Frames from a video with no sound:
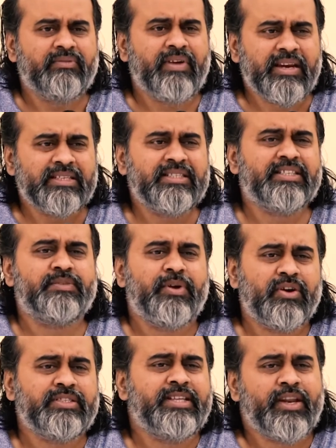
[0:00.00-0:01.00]
vanishes
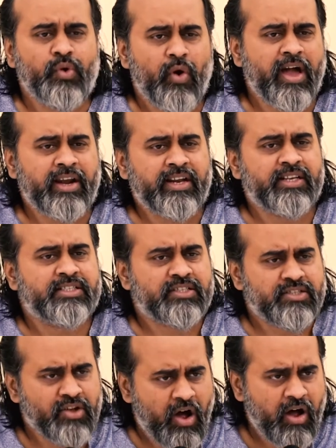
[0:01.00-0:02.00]
because the inquiry is
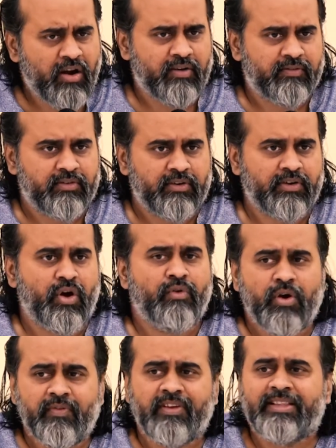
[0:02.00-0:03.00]
resolved. Now,
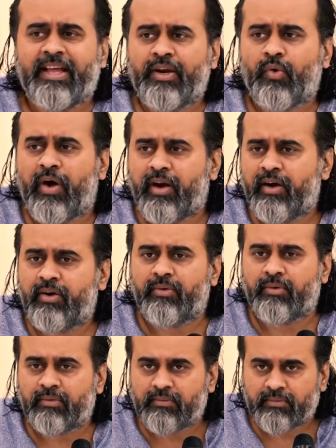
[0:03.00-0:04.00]
what will the inquirer do?